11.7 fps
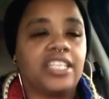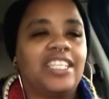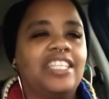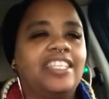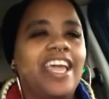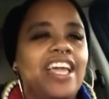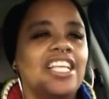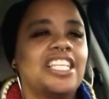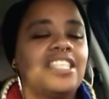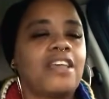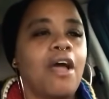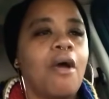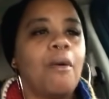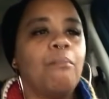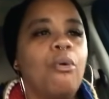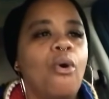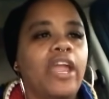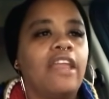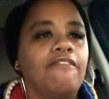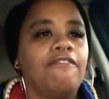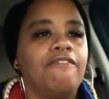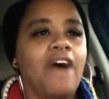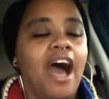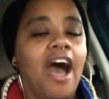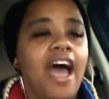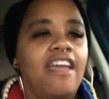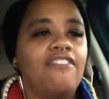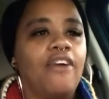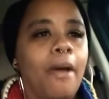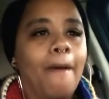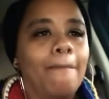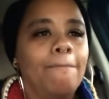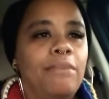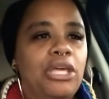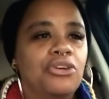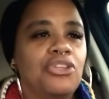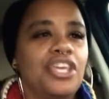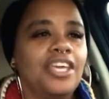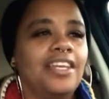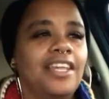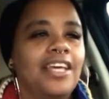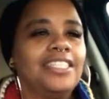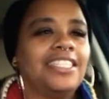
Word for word: to $6.5 million.